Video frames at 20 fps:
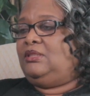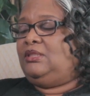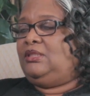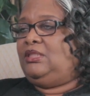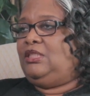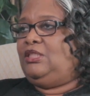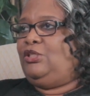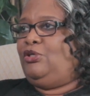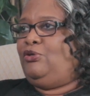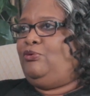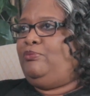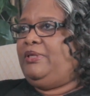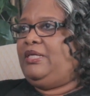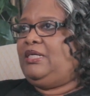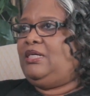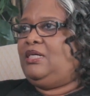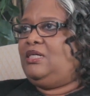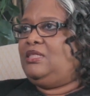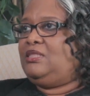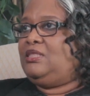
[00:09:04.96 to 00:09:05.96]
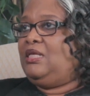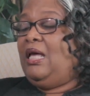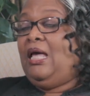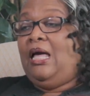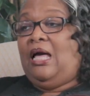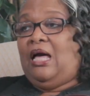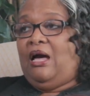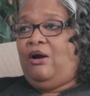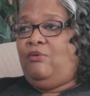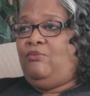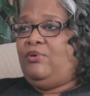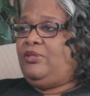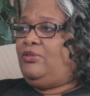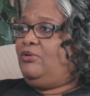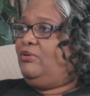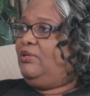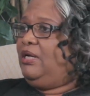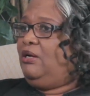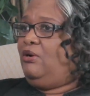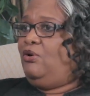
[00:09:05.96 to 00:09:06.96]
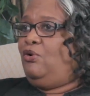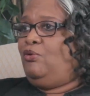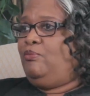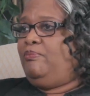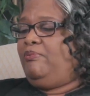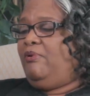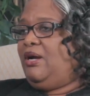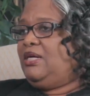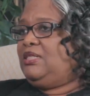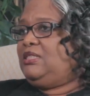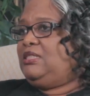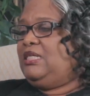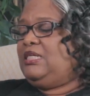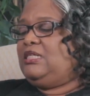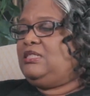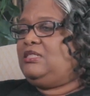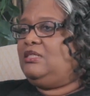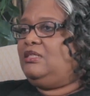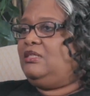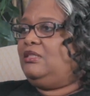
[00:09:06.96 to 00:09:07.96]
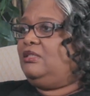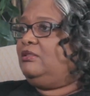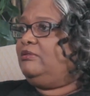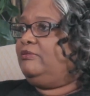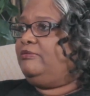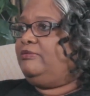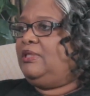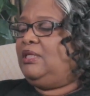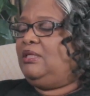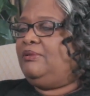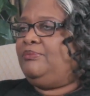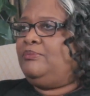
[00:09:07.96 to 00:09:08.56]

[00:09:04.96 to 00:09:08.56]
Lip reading: because I went through that whole process of,